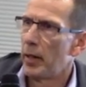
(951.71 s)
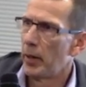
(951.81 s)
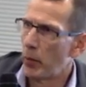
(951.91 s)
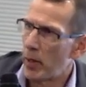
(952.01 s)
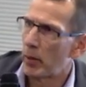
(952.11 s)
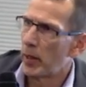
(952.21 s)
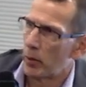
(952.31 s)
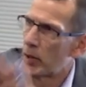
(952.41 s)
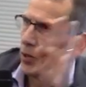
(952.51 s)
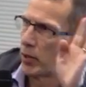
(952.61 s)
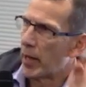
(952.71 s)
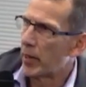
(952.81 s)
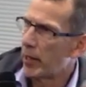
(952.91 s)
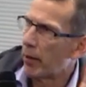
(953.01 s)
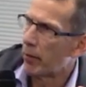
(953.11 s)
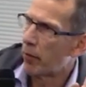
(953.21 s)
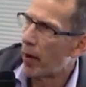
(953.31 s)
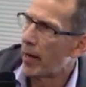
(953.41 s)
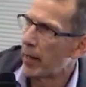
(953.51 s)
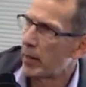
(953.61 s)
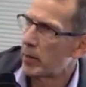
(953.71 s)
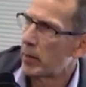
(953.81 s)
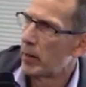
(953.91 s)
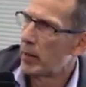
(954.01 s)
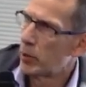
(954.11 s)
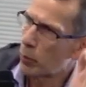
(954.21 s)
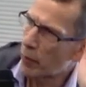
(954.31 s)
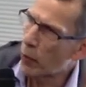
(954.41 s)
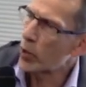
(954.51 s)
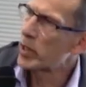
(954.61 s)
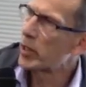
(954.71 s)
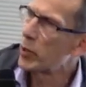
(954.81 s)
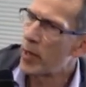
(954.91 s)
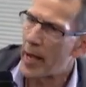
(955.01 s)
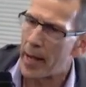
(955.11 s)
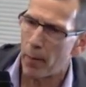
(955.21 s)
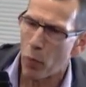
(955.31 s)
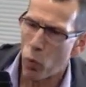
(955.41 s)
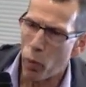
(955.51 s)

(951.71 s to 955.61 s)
And then we, you know, because they're not there on Fridays. So we're fortunate to do that.